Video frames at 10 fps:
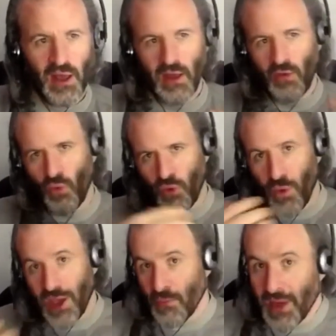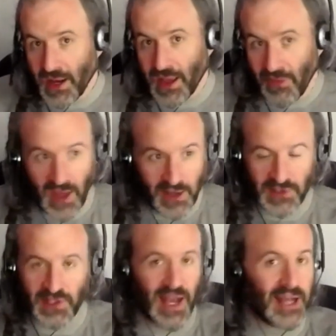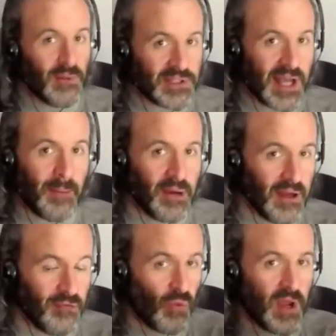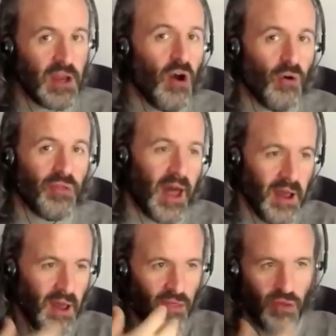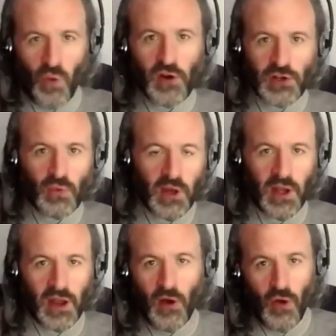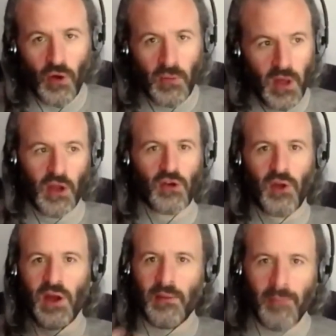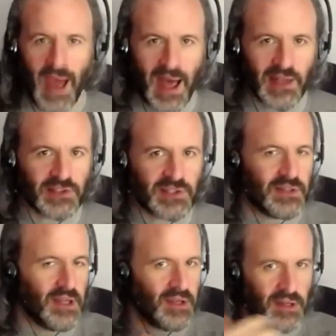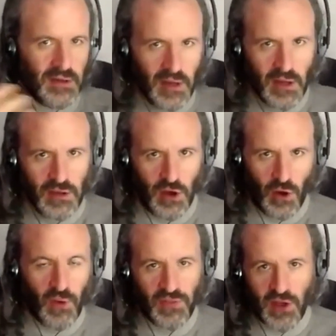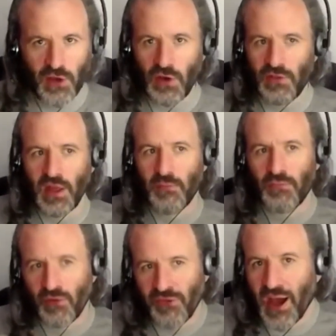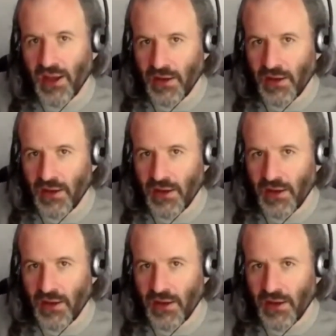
The way you mitigate that is exactly what's happening. If we know that the workers working at home created masks, they did, what they could, they provided